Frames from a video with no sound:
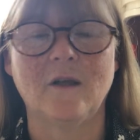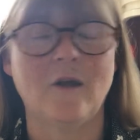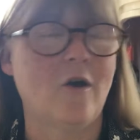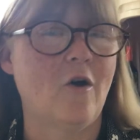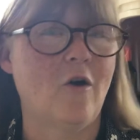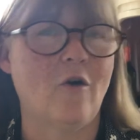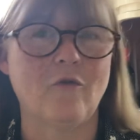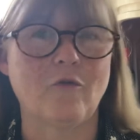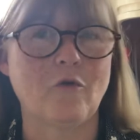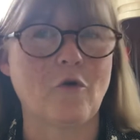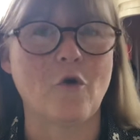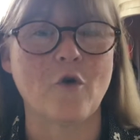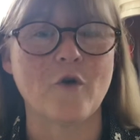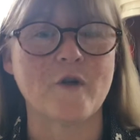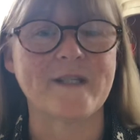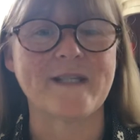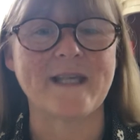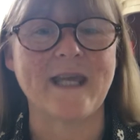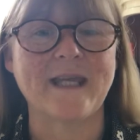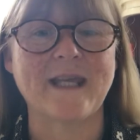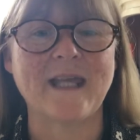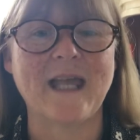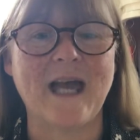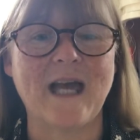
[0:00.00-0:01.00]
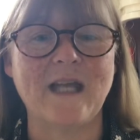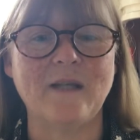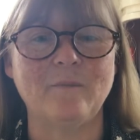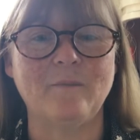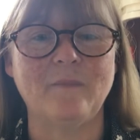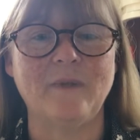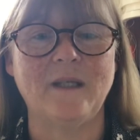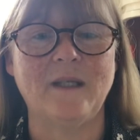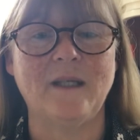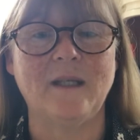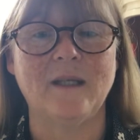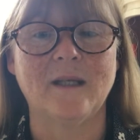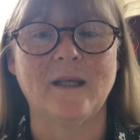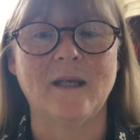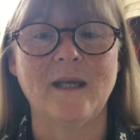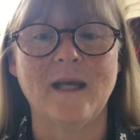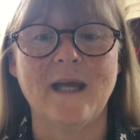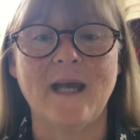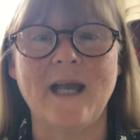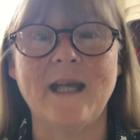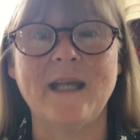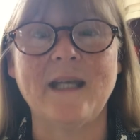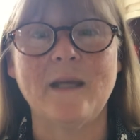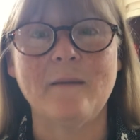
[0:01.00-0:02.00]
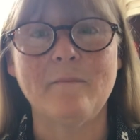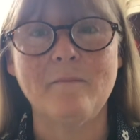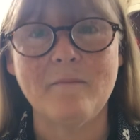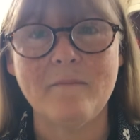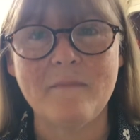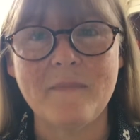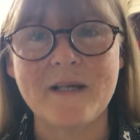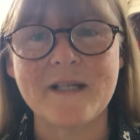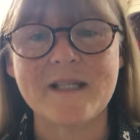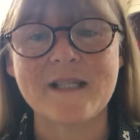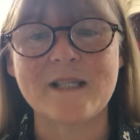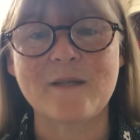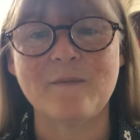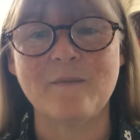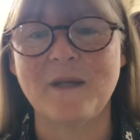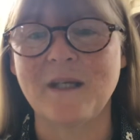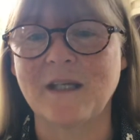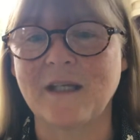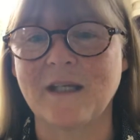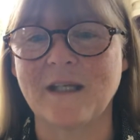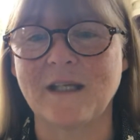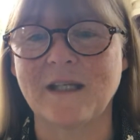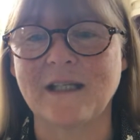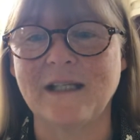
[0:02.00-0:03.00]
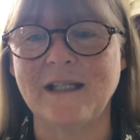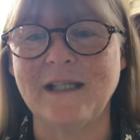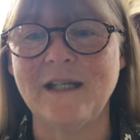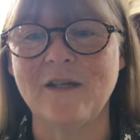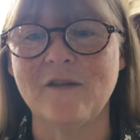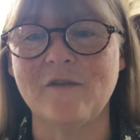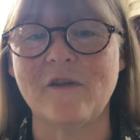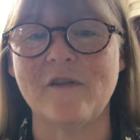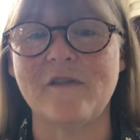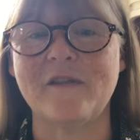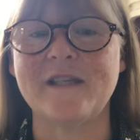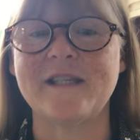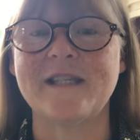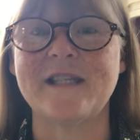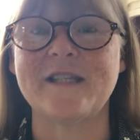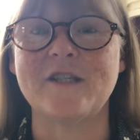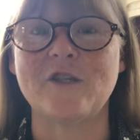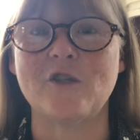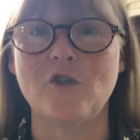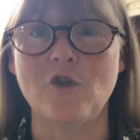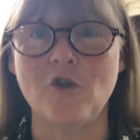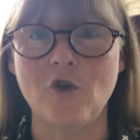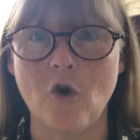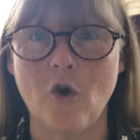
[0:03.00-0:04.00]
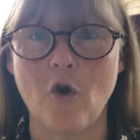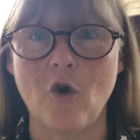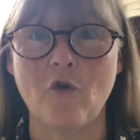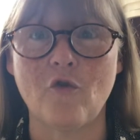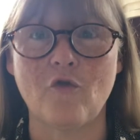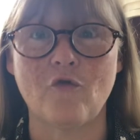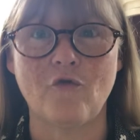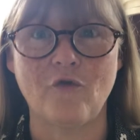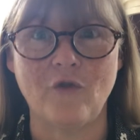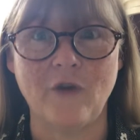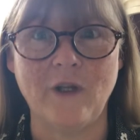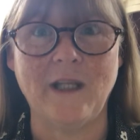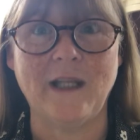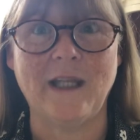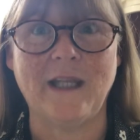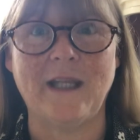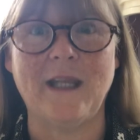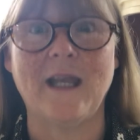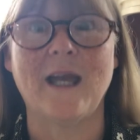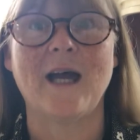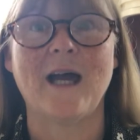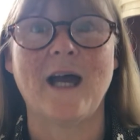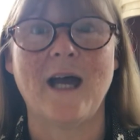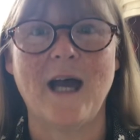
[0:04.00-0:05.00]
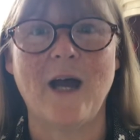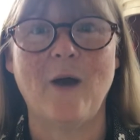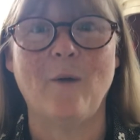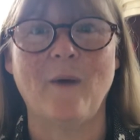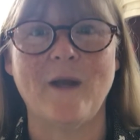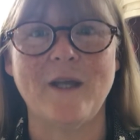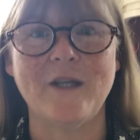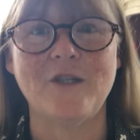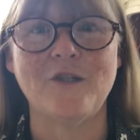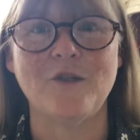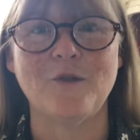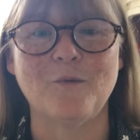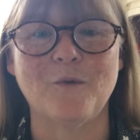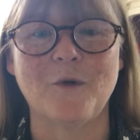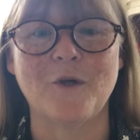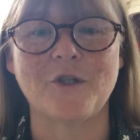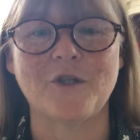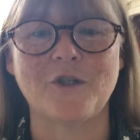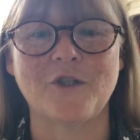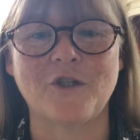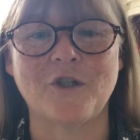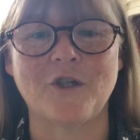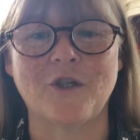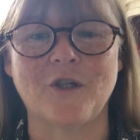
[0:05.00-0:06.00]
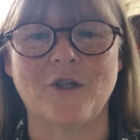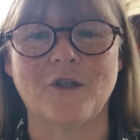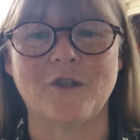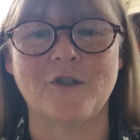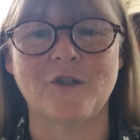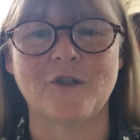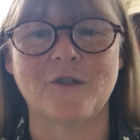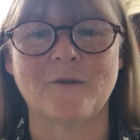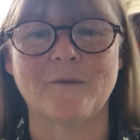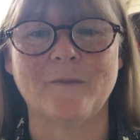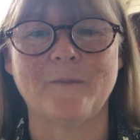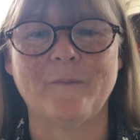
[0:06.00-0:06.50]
Of course I can't be, and I must make it clear that this is not really how I do watch church.